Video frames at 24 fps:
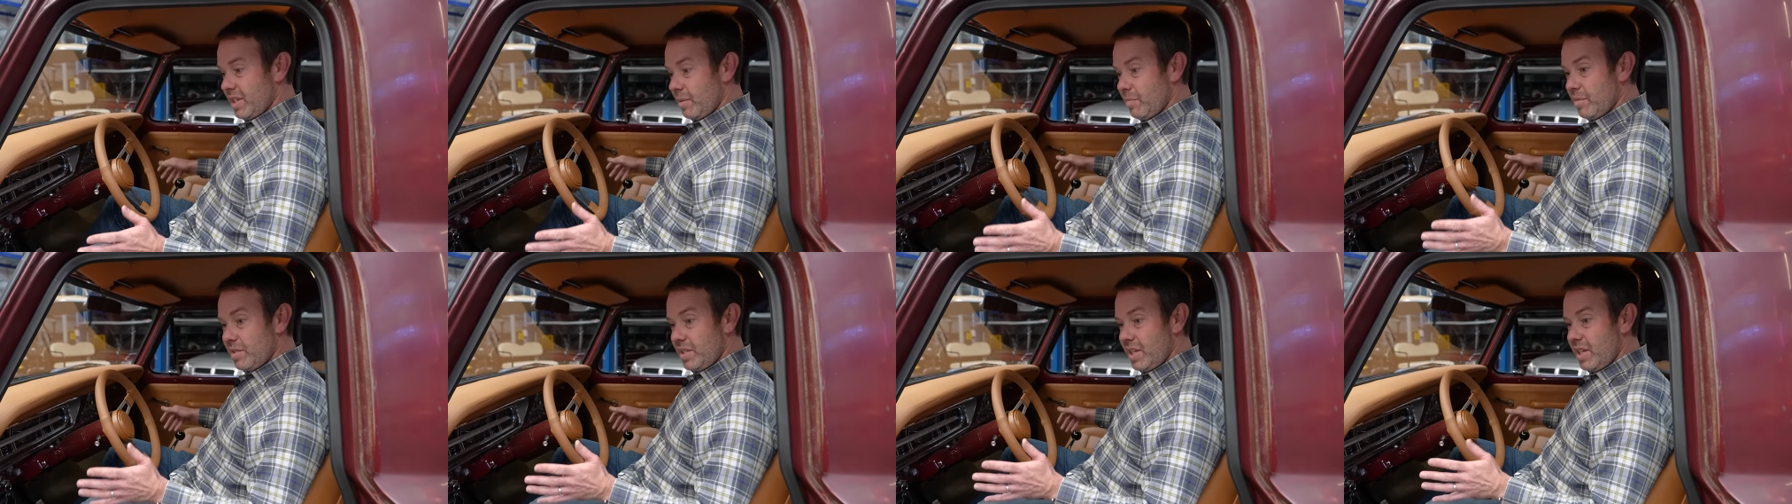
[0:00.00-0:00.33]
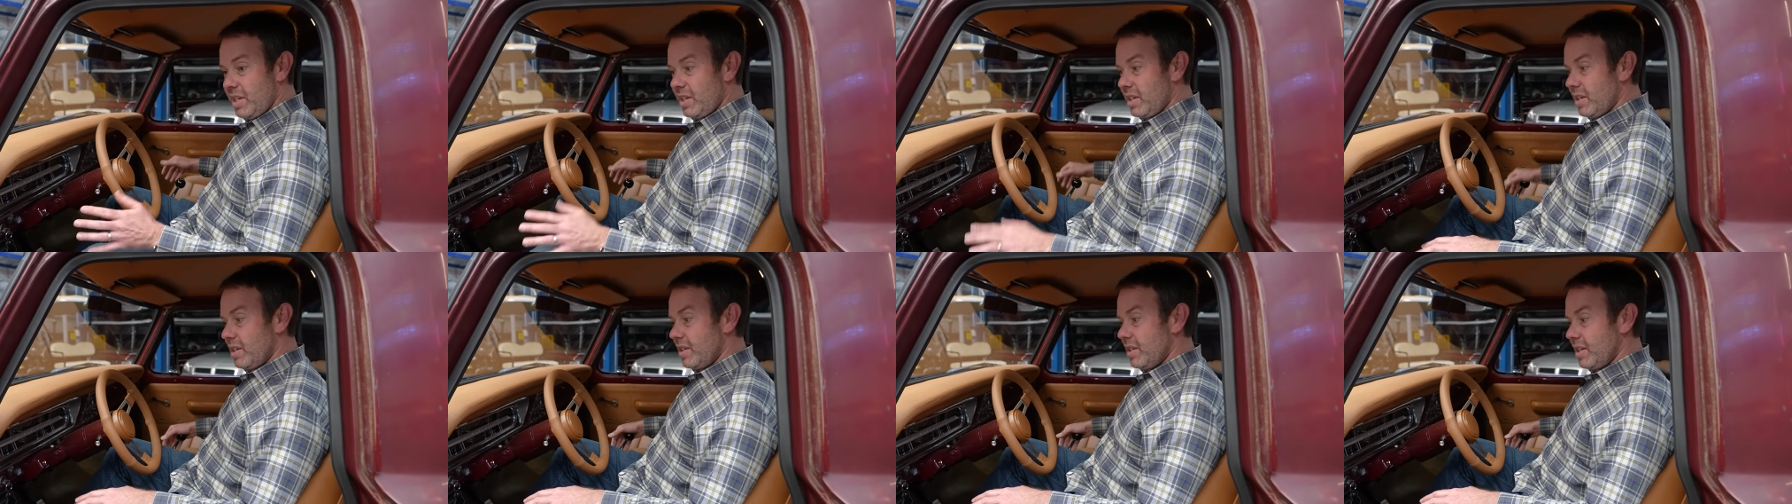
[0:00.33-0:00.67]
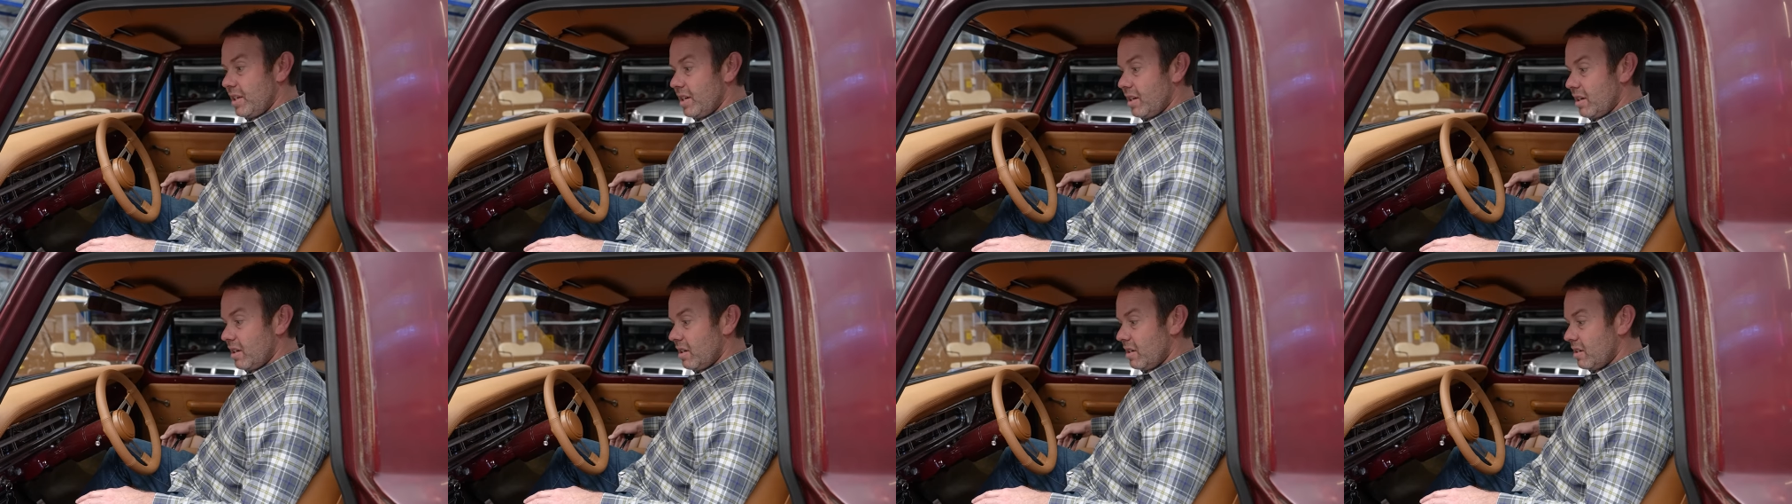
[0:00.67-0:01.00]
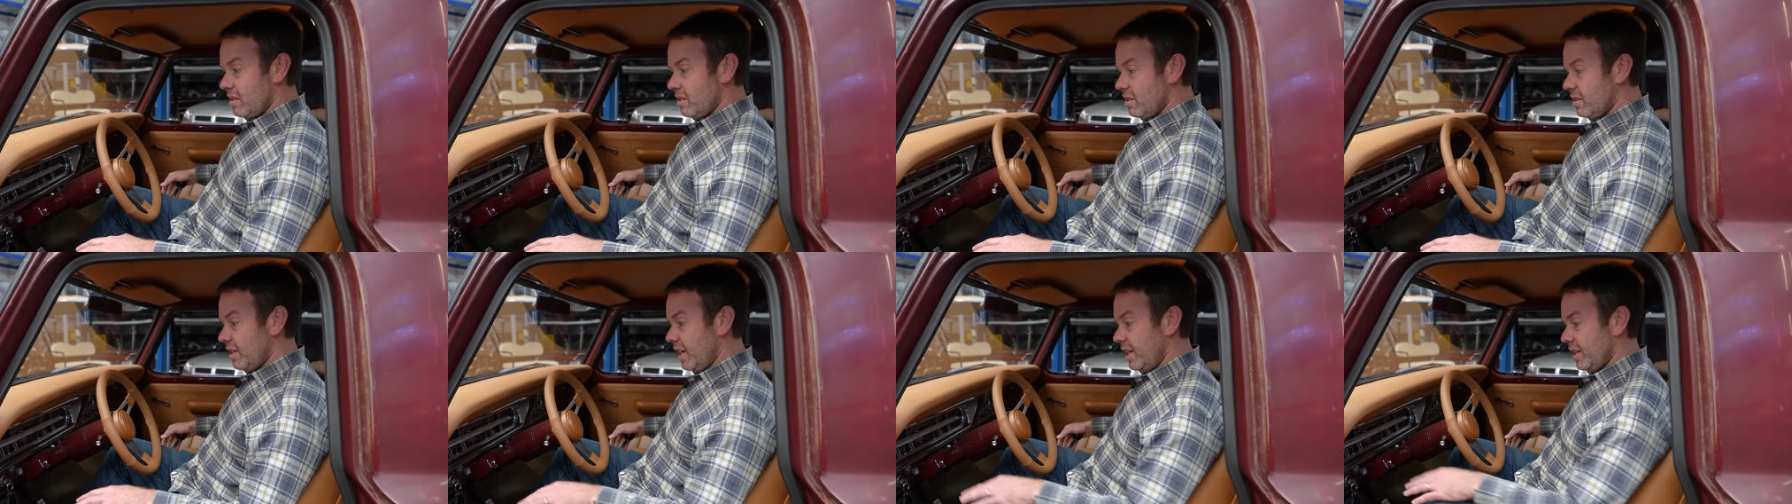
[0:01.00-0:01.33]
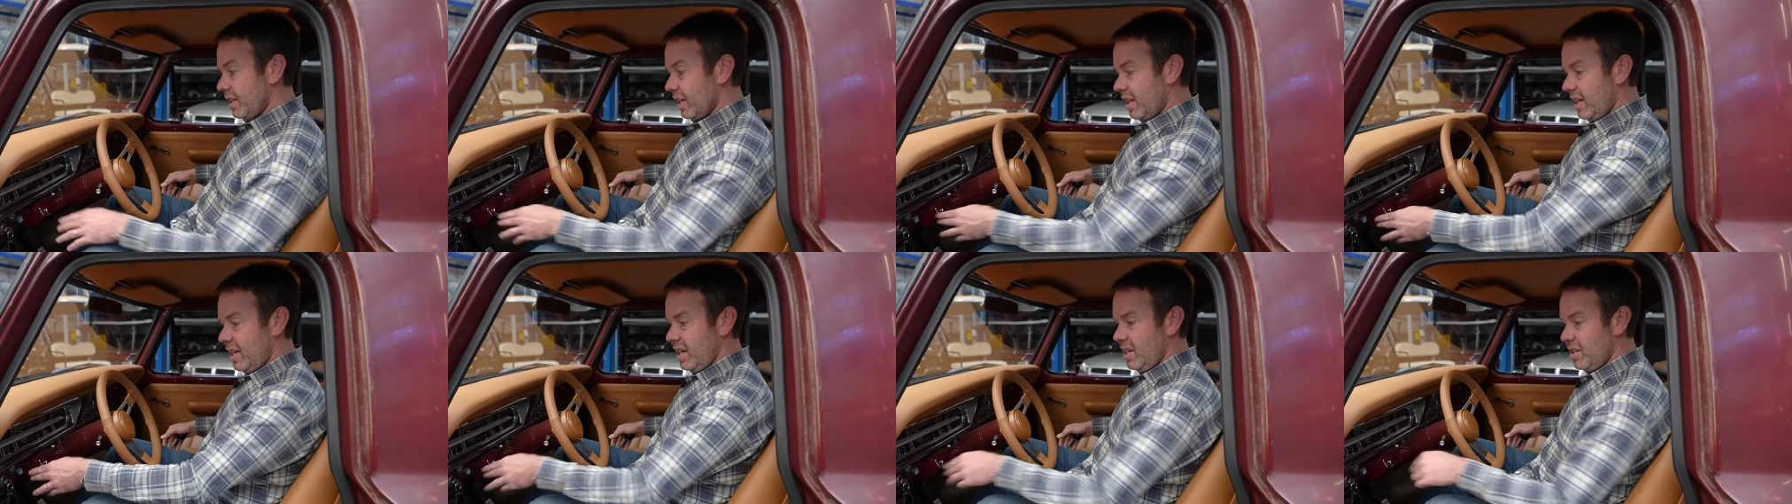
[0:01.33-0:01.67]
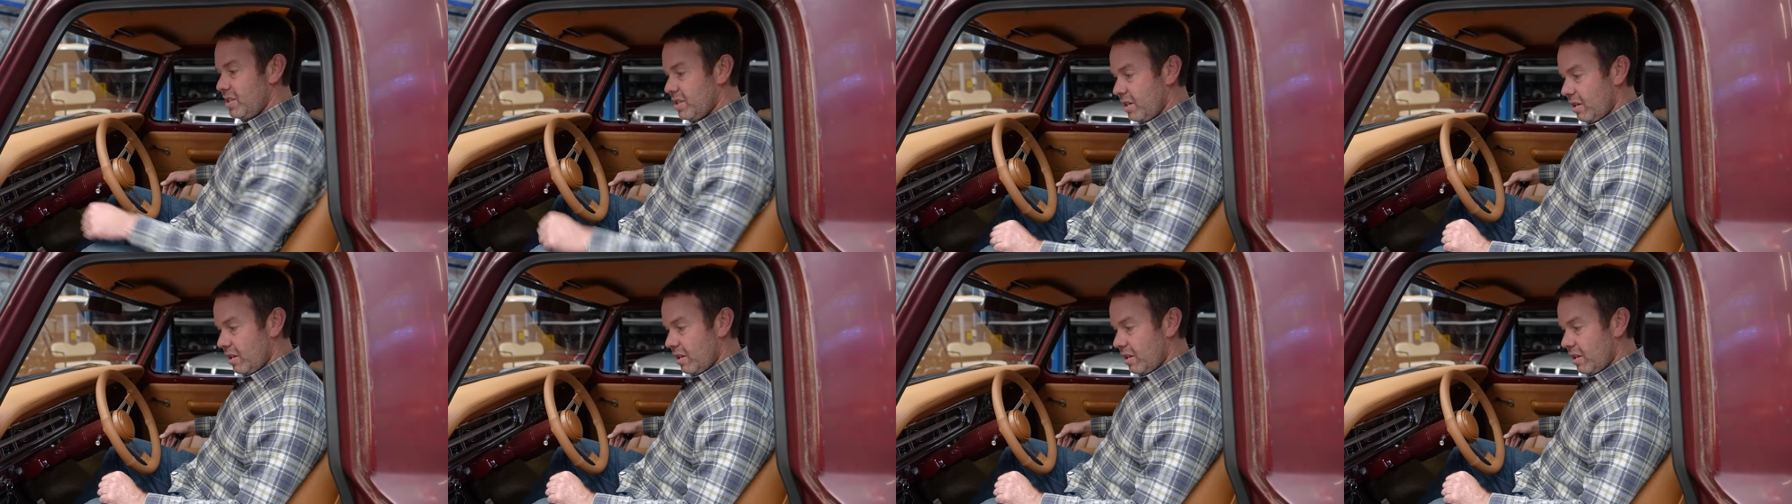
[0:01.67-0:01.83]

I'm sitting in here and the keys